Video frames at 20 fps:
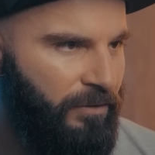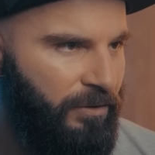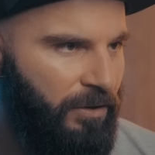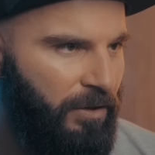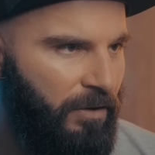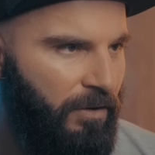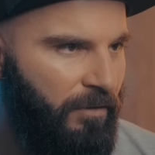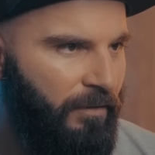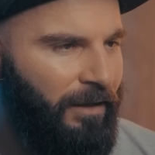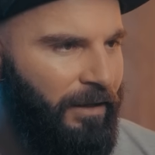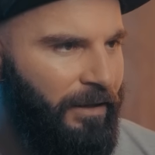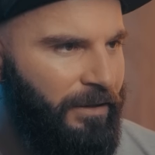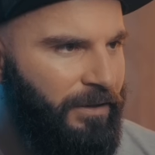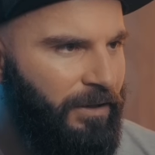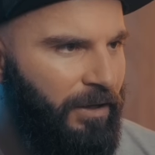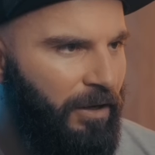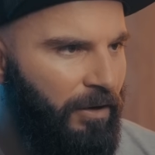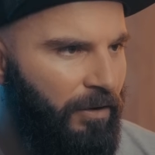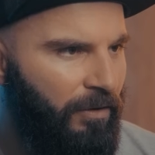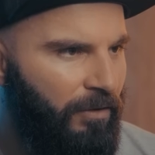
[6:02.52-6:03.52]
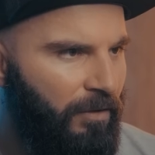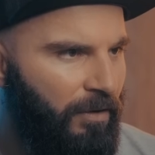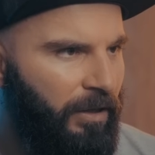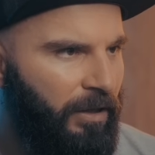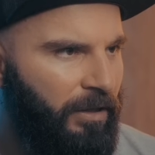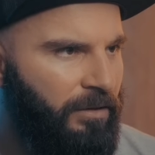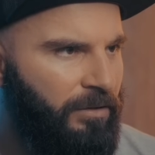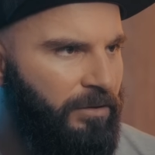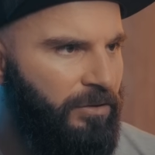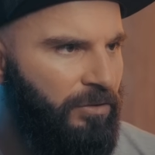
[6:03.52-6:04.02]
So let's go
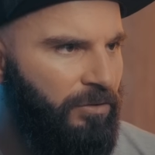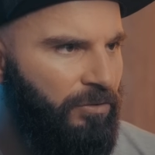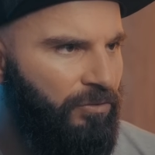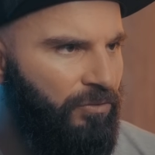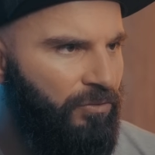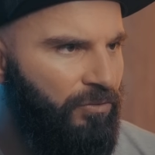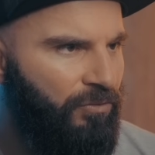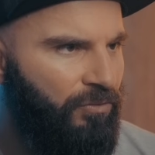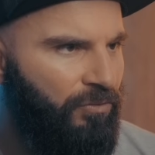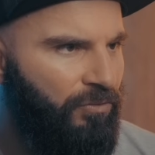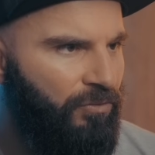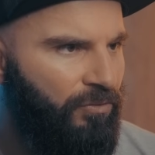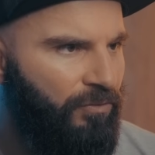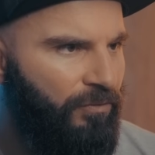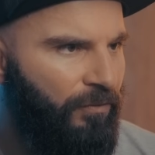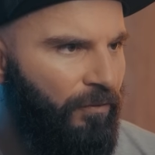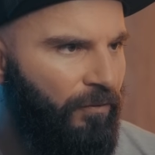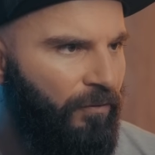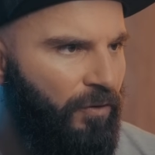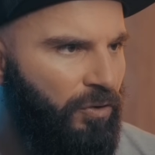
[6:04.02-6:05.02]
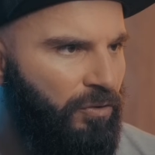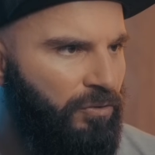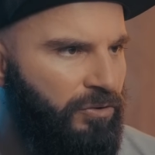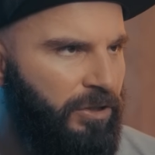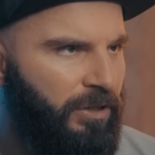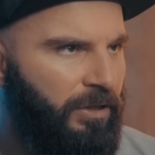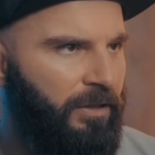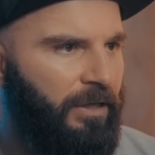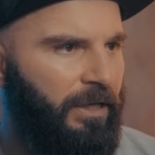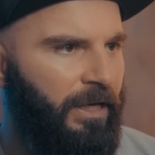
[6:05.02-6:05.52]
into
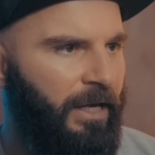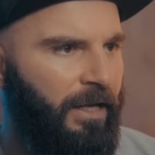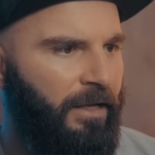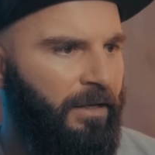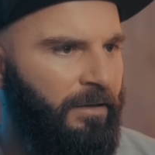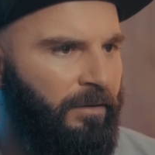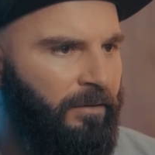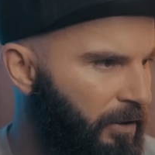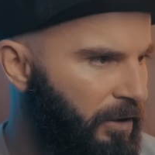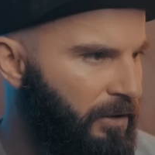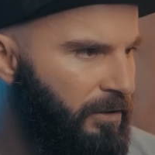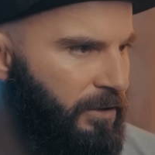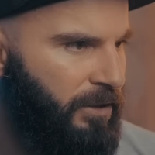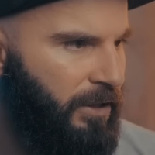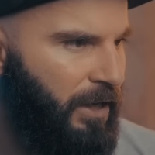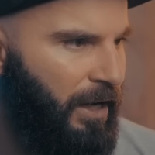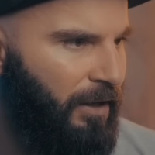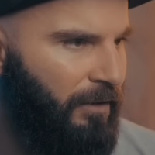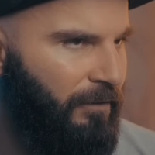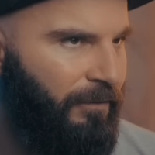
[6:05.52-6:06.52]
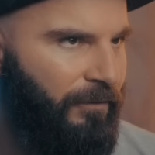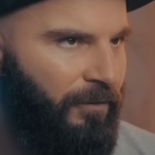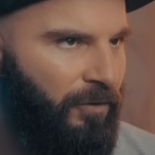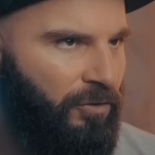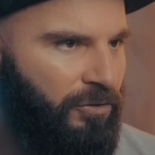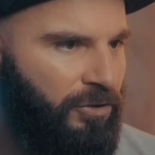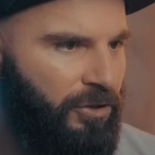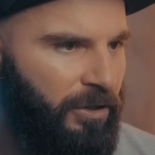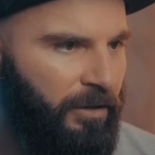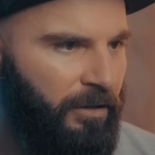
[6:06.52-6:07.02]
Fusion again. Inside of
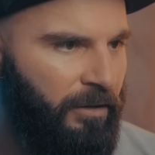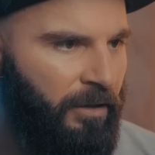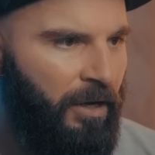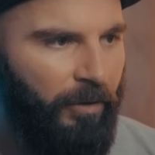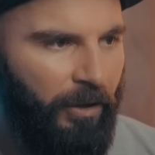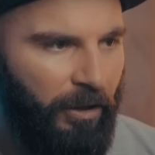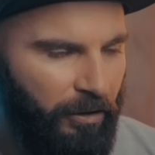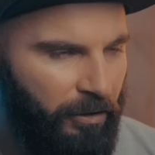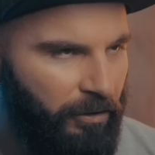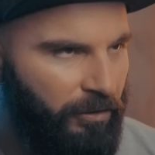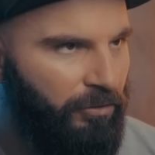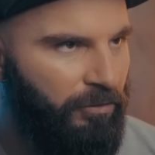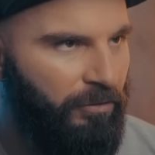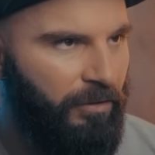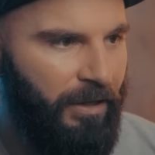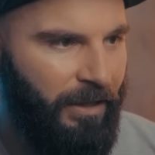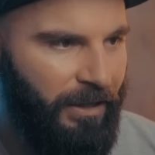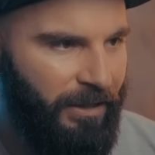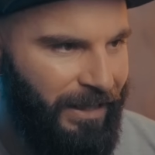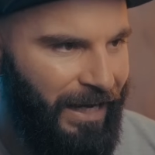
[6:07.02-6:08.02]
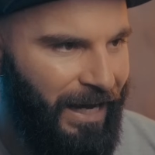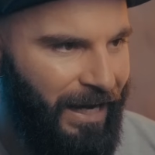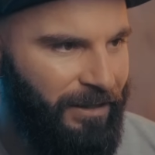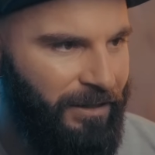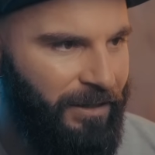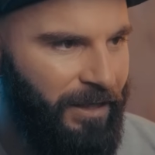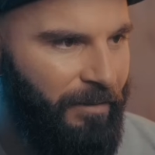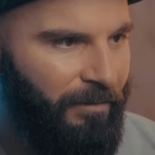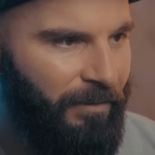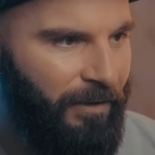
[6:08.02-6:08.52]
Fusion, we're going to do the exact
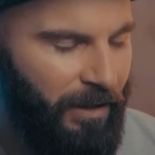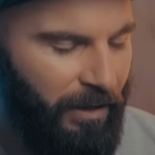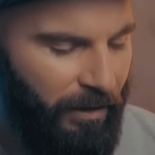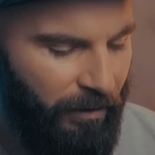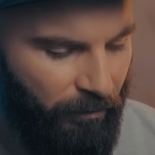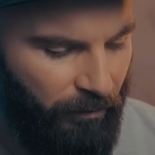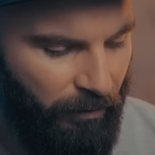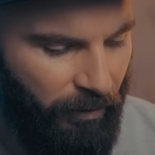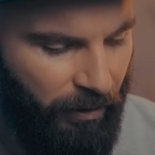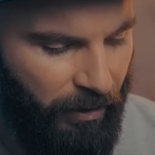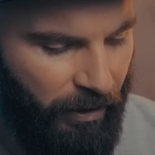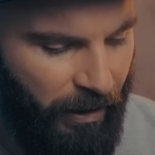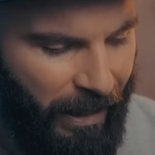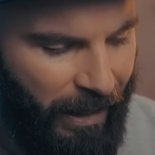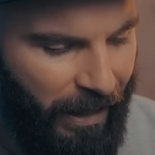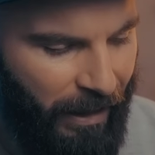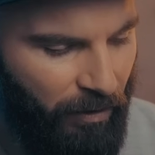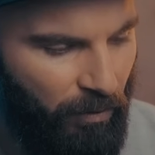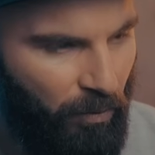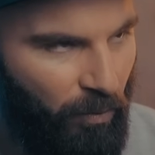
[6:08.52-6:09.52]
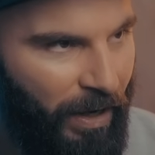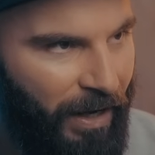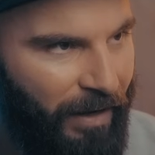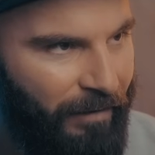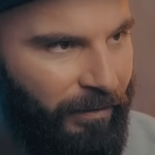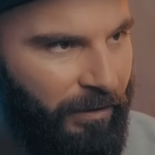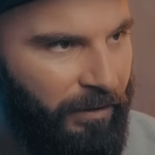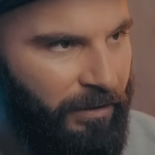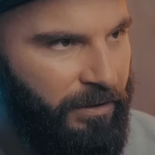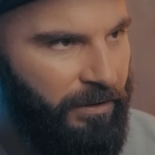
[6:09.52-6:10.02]
same thing. We're going to add a
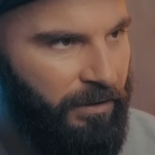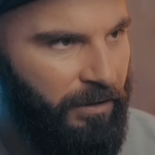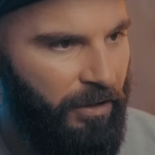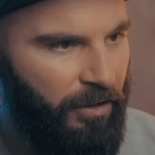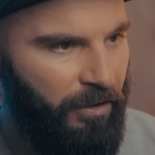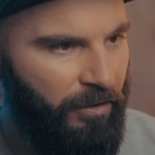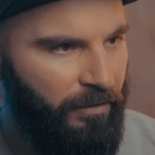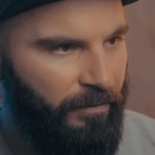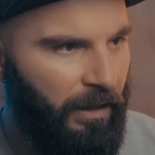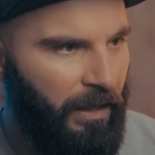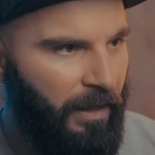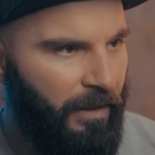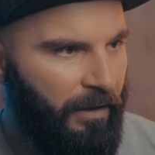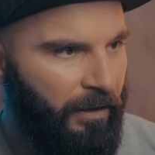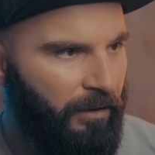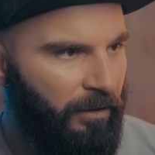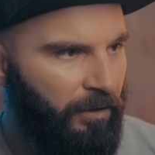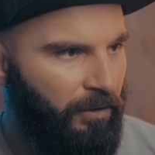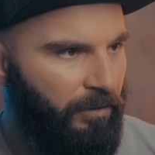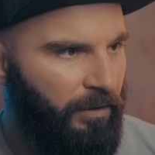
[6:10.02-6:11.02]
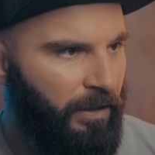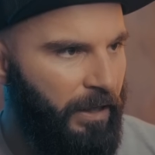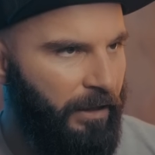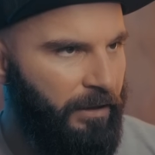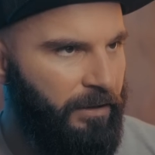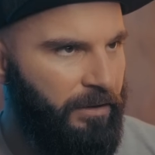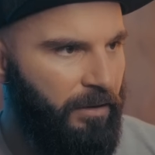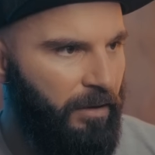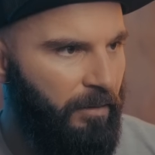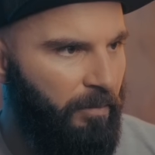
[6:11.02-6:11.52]
waviness node and then
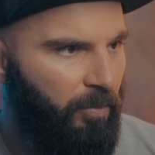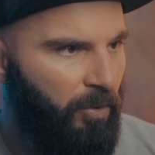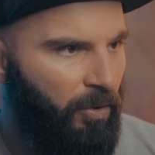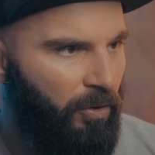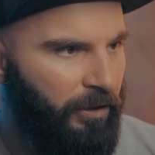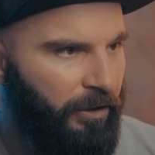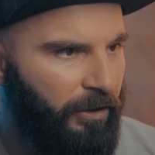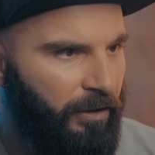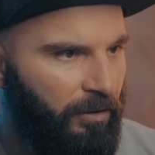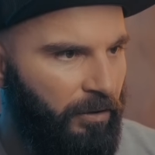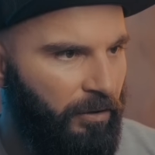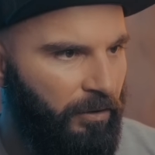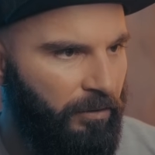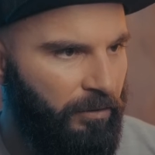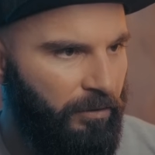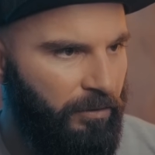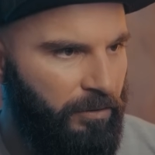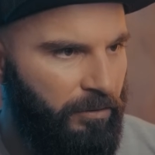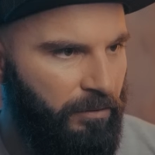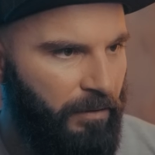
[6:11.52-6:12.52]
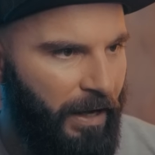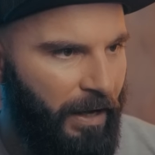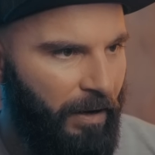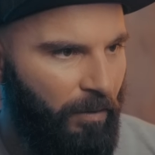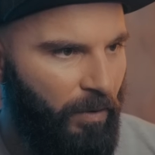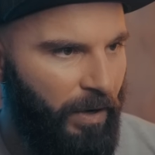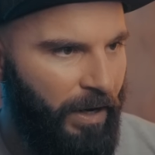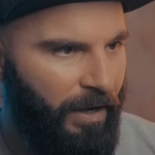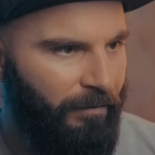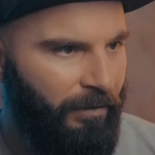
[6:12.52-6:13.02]
connect a polygon to
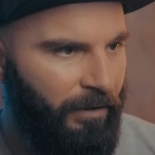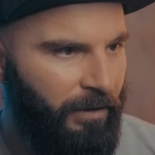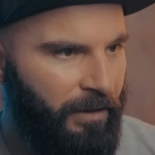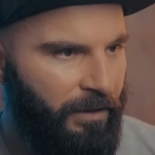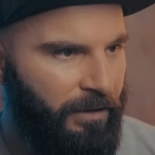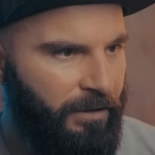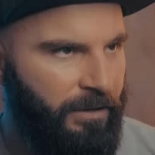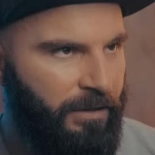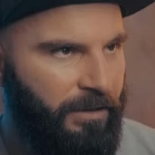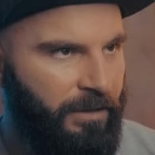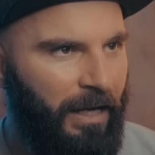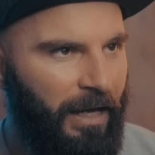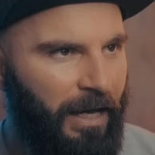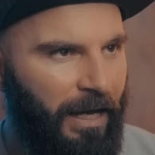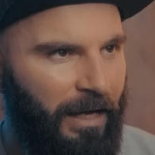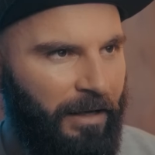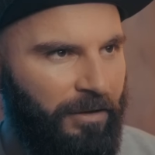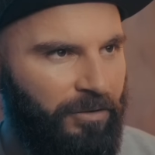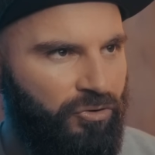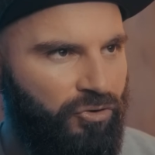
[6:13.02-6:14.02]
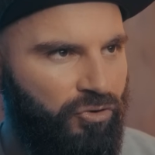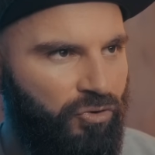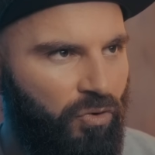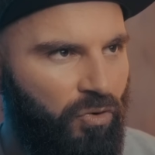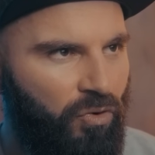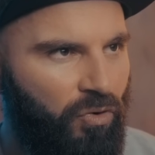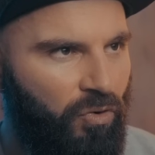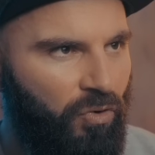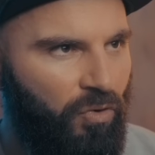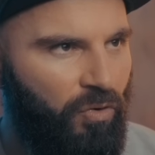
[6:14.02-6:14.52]
that waviness and
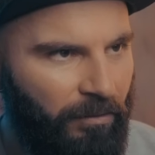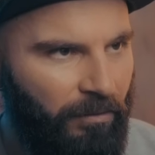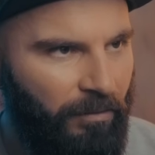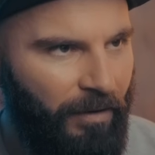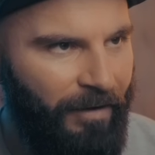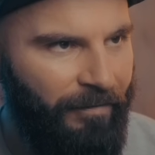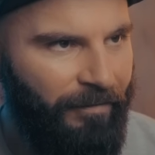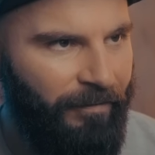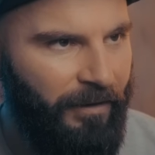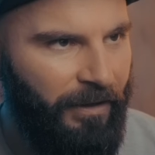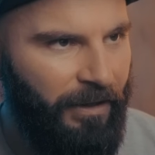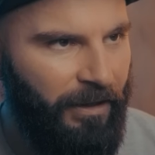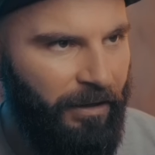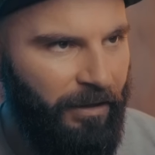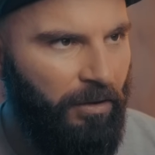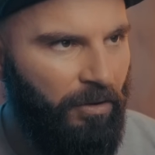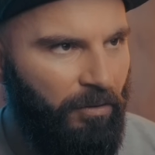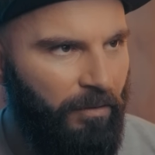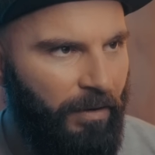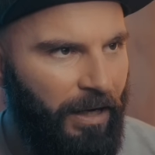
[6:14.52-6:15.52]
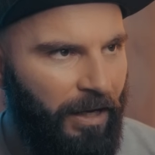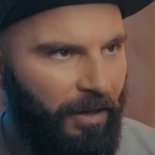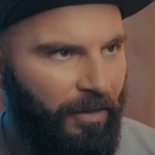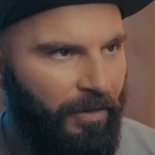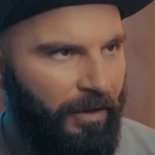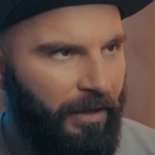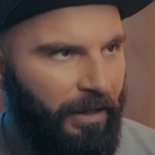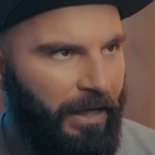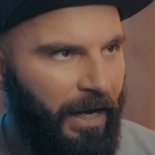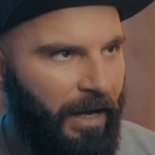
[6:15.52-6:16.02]
draw roughly around
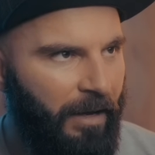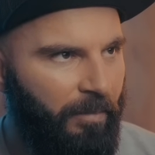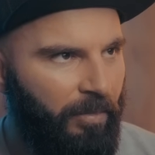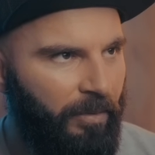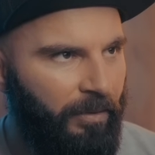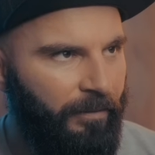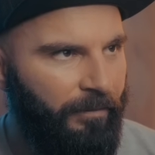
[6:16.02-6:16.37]
the cape.